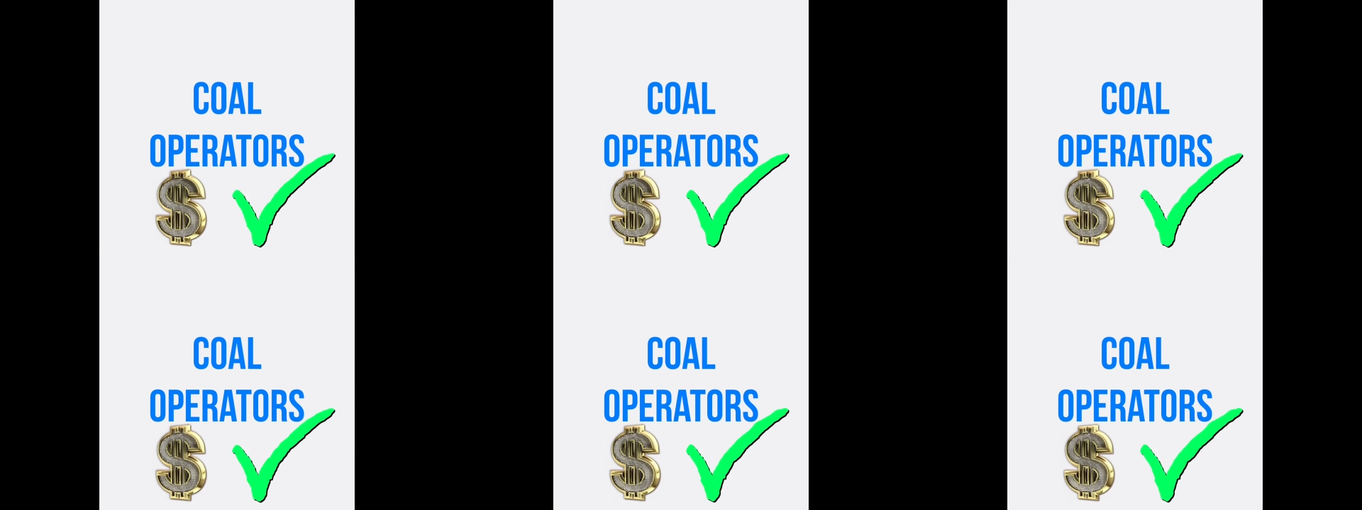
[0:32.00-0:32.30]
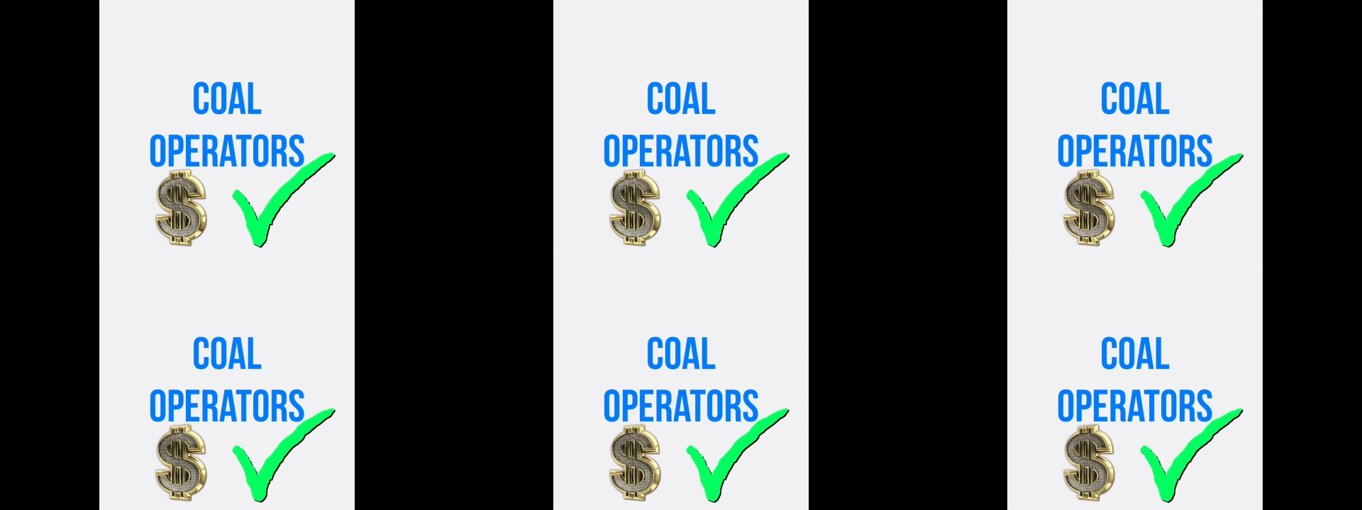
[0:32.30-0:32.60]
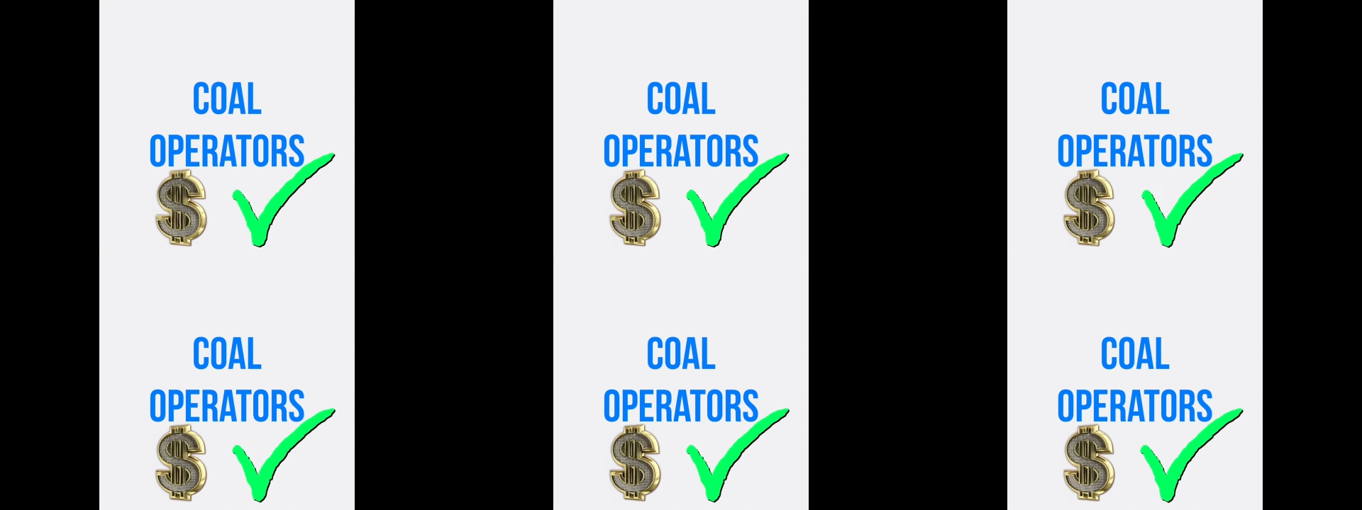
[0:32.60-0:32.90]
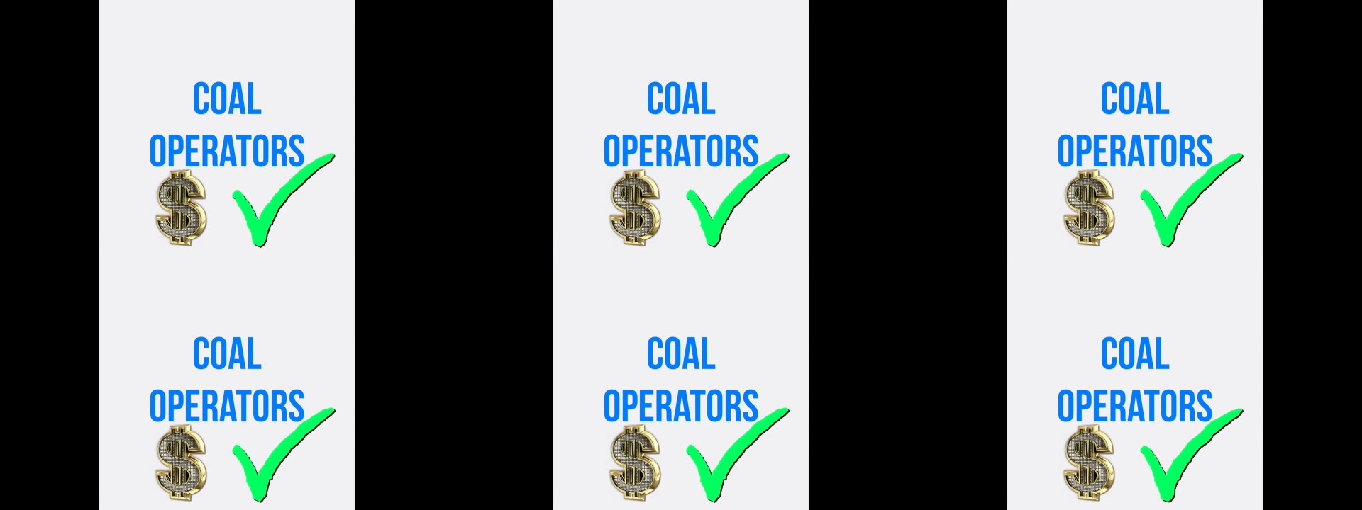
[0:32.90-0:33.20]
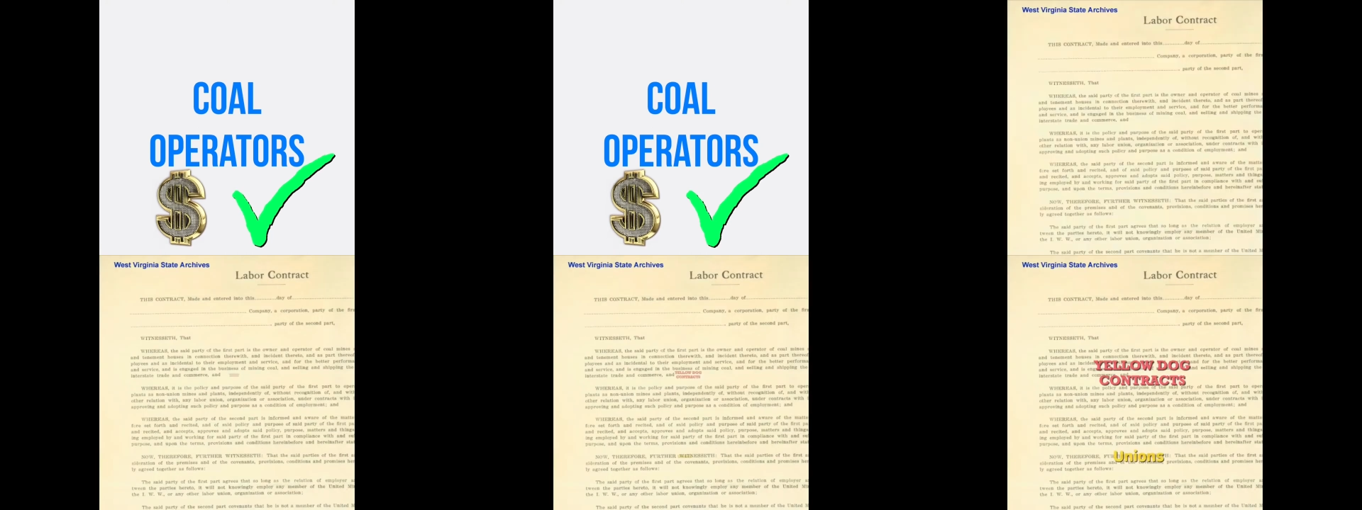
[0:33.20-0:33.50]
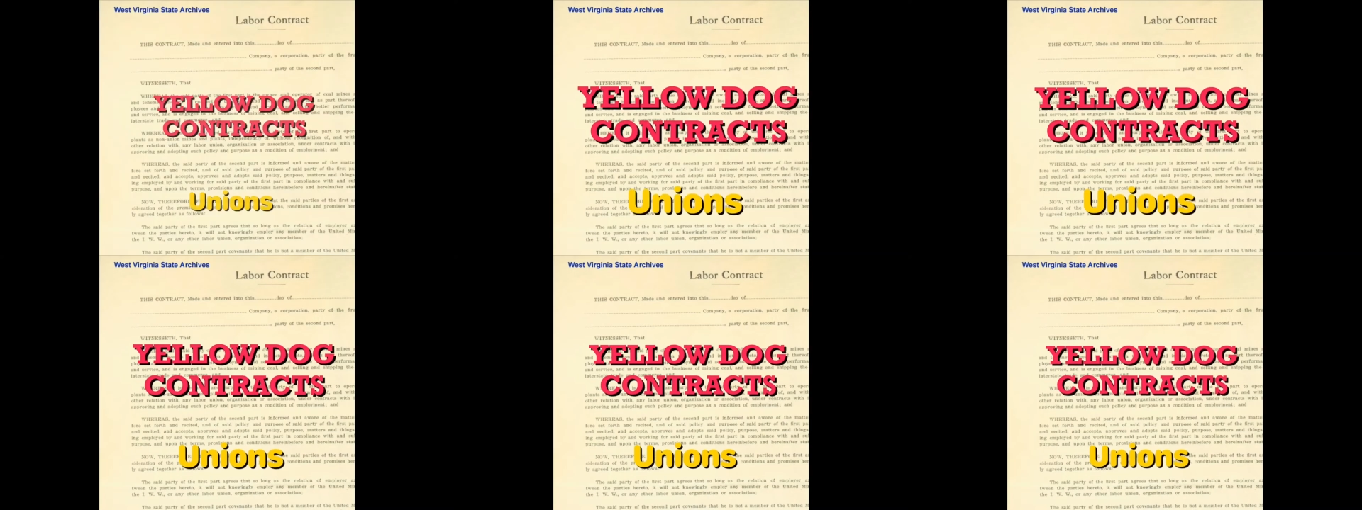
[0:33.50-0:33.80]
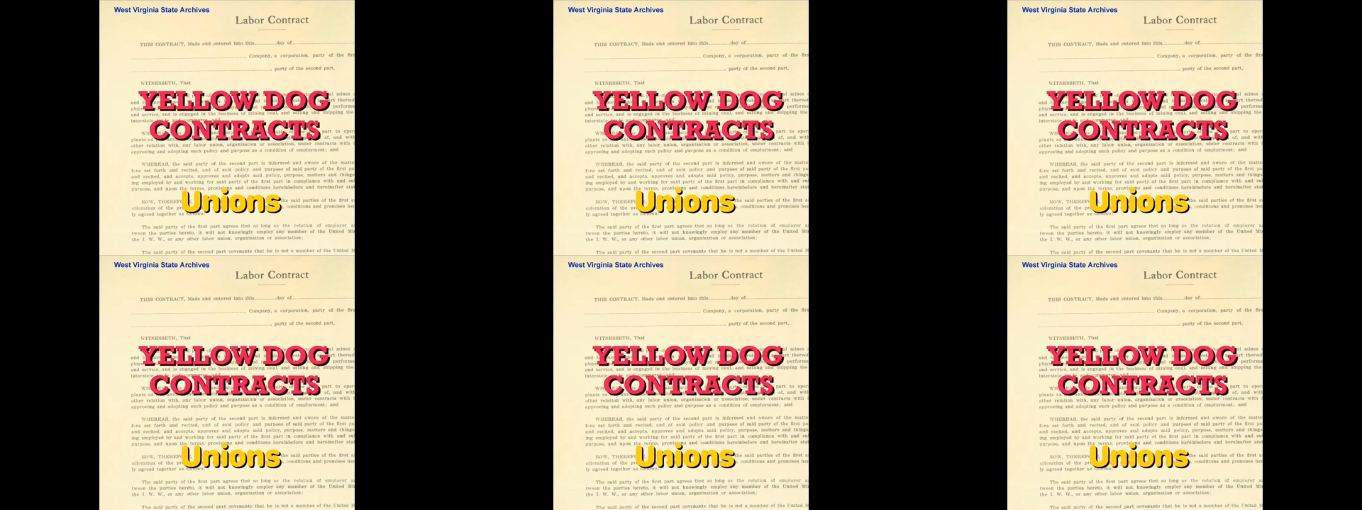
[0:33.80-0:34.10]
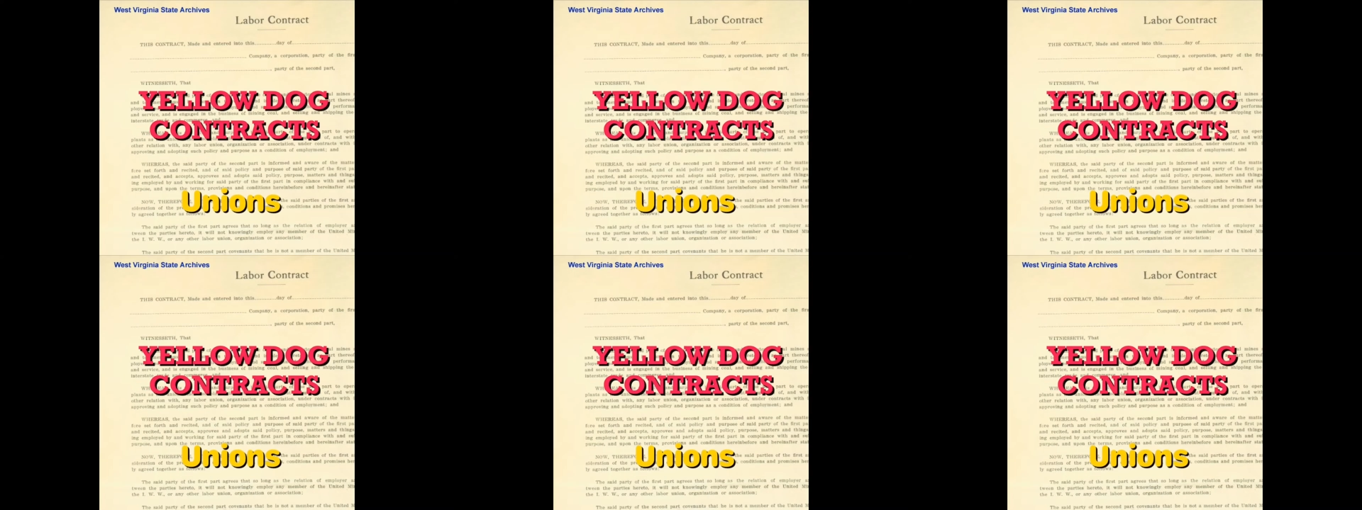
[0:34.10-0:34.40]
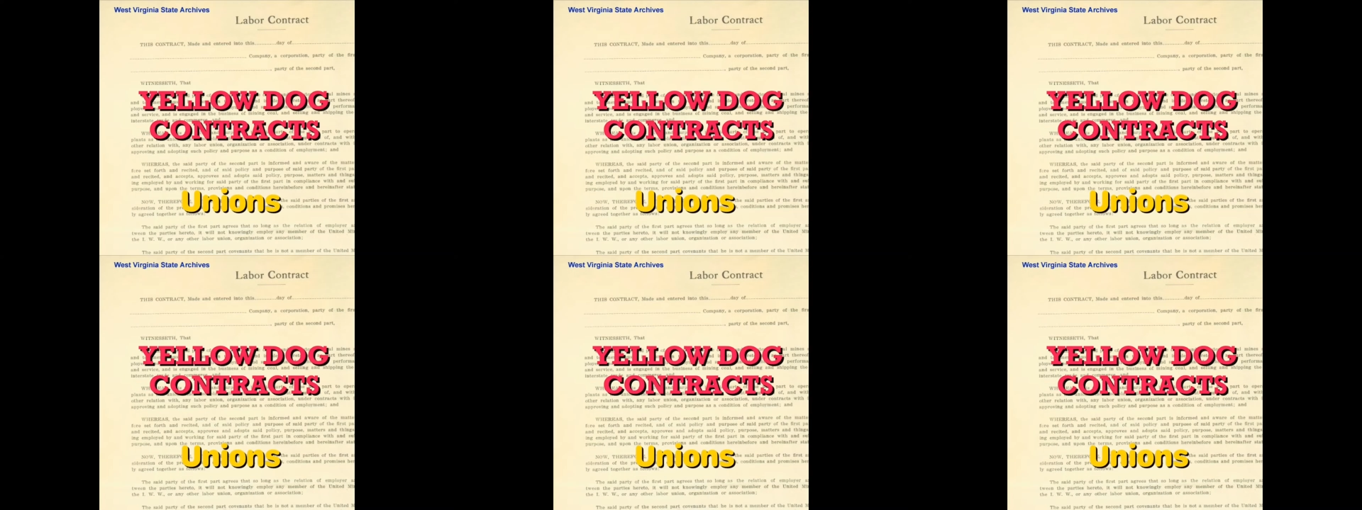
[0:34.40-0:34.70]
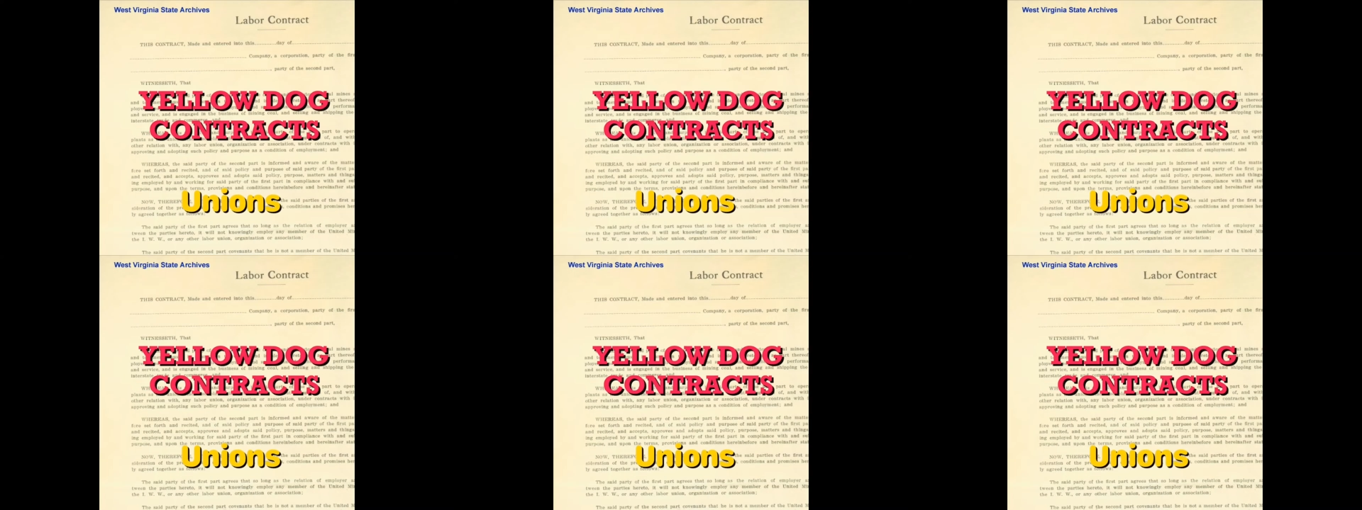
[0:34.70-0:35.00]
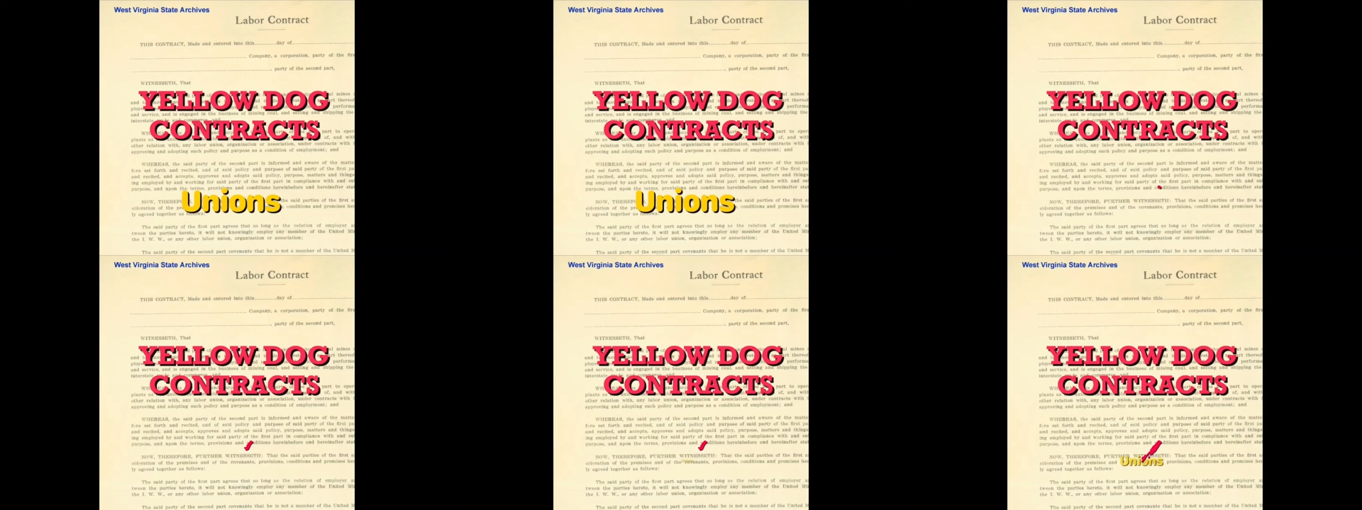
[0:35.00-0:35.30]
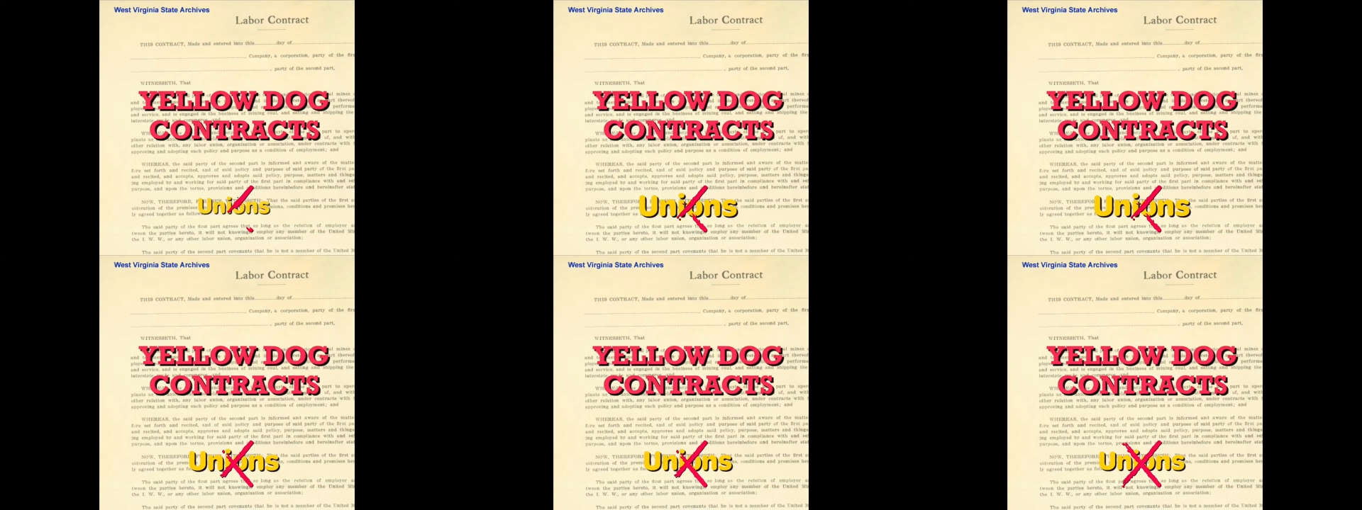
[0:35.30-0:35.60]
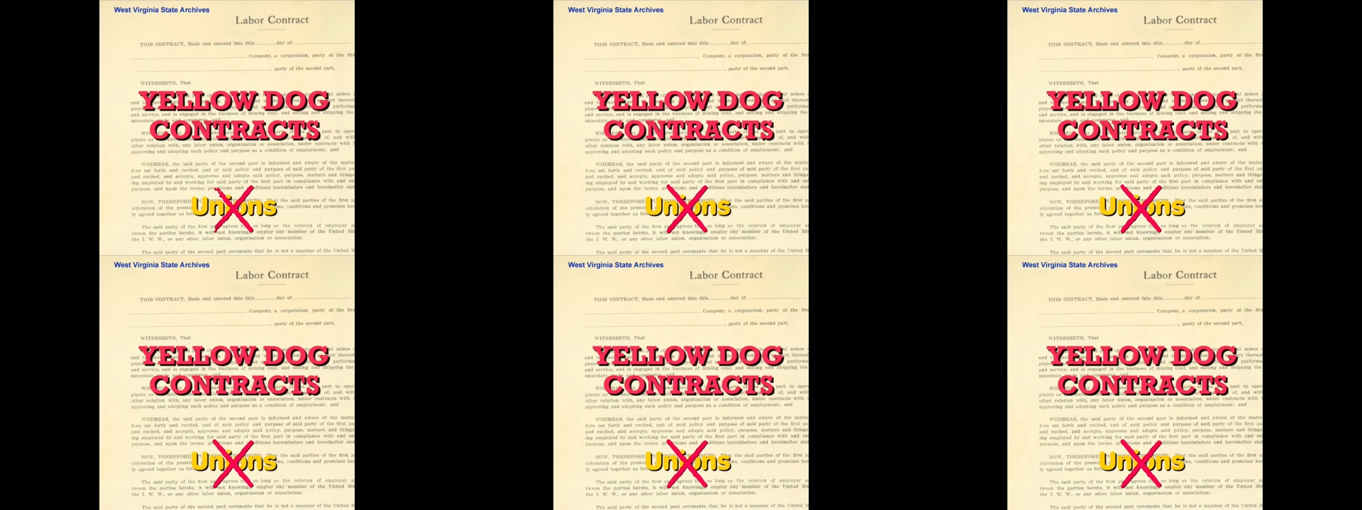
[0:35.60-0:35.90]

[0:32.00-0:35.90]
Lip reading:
[unreadable: no face in view]